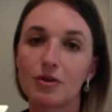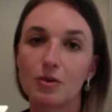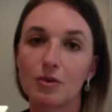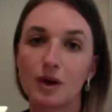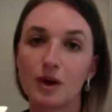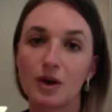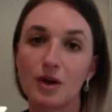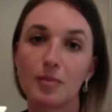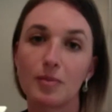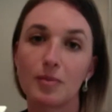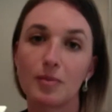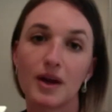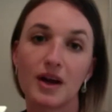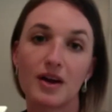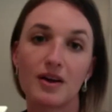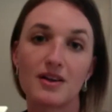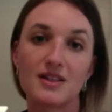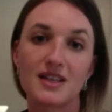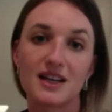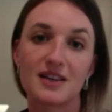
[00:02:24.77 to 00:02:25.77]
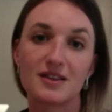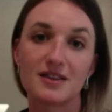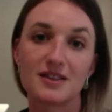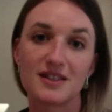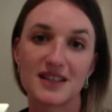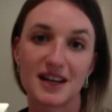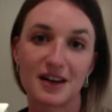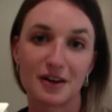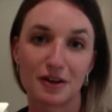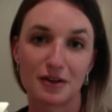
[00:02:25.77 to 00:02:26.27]
what her parents had to
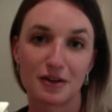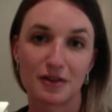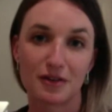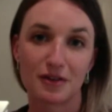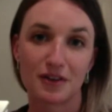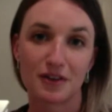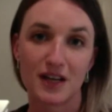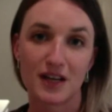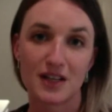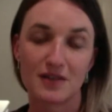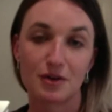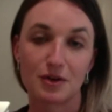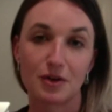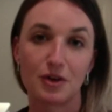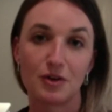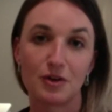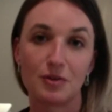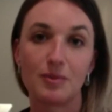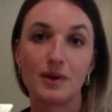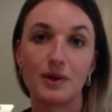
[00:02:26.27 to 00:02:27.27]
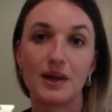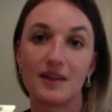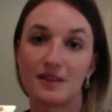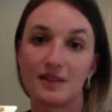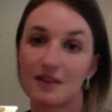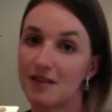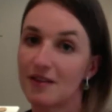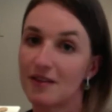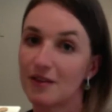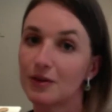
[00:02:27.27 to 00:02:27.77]
sacrifice for her to be
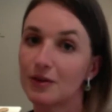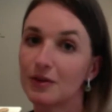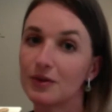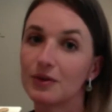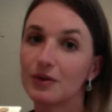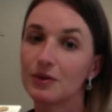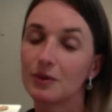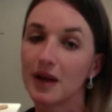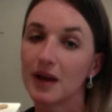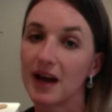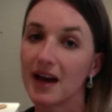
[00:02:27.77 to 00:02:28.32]
in school, where